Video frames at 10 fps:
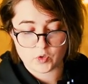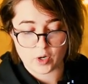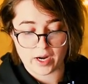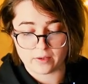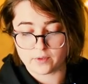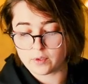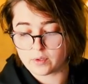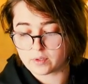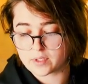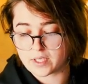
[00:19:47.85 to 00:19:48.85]
try and view
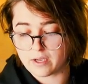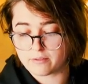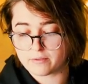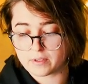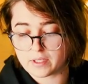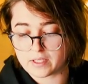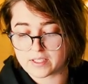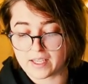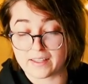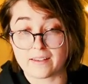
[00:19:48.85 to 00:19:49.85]
yourself in a
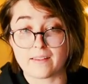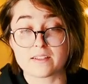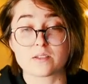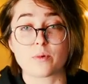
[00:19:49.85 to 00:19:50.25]
slightly less